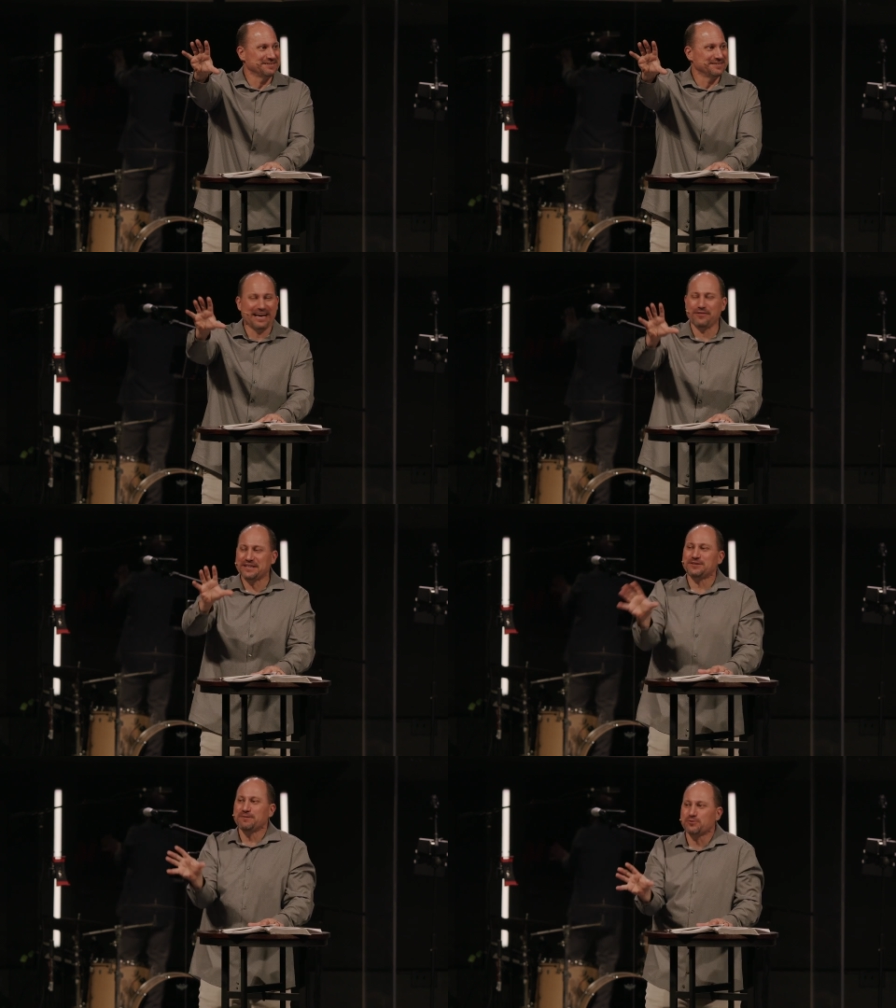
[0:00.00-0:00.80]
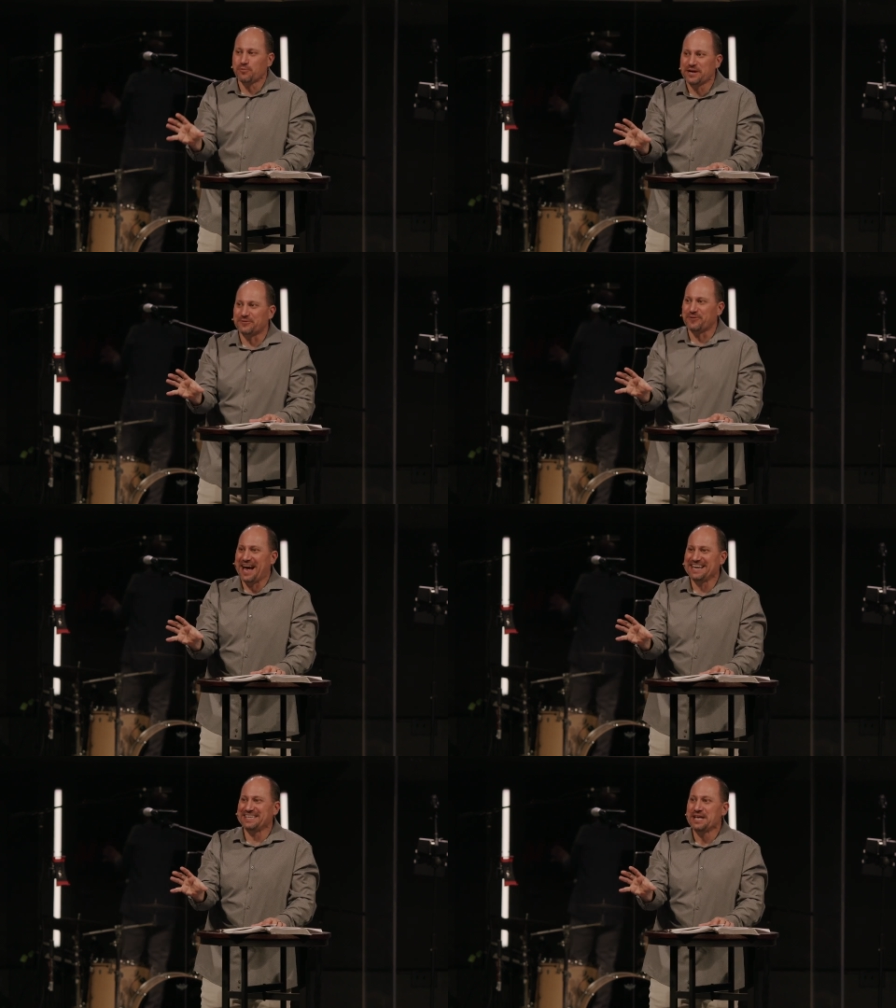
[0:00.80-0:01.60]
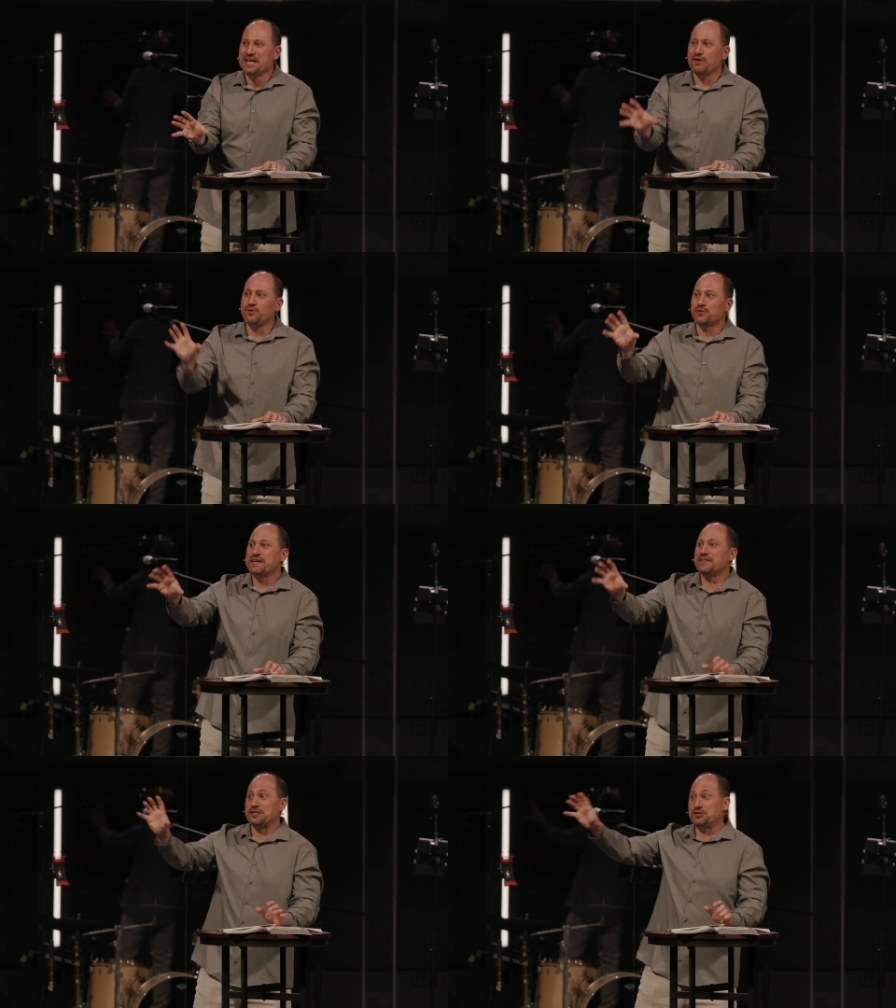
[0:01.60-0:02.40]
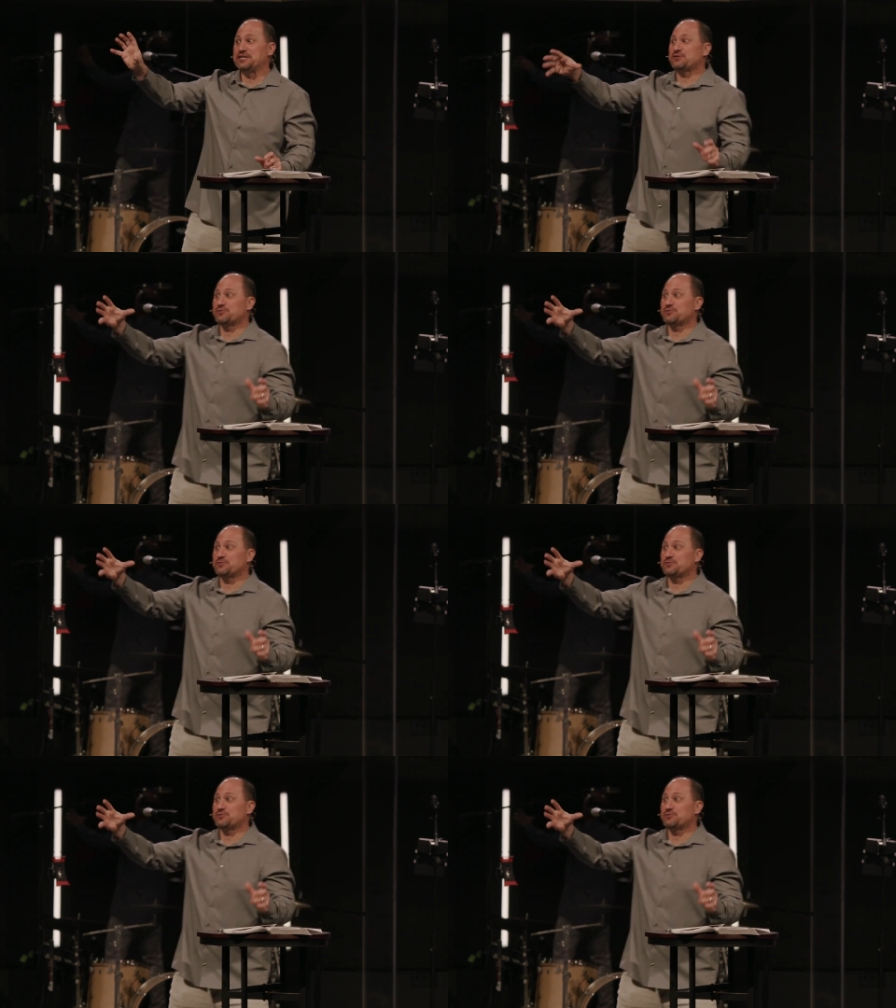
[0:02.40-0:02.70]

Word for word: Now, that seems weird, right? If you were thinking that Jesus